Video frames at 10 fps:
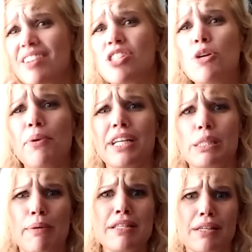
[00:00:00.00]
Super
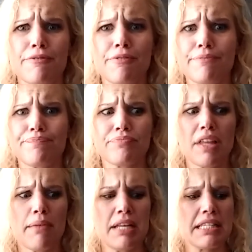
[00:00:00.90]
expensive.
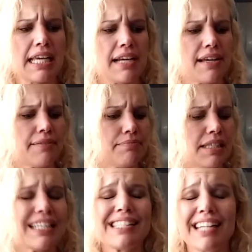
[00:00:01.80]
I mean, it's like
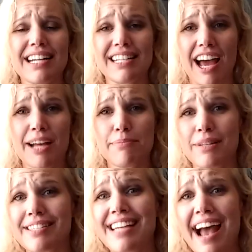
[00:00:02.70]
$6.99
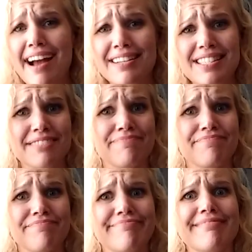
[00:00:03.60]
plus tax.
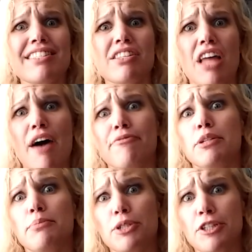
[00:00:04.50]
That's a lot
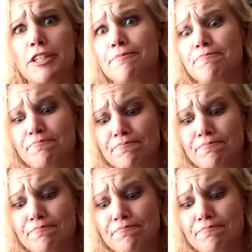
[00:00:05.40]
for a burger.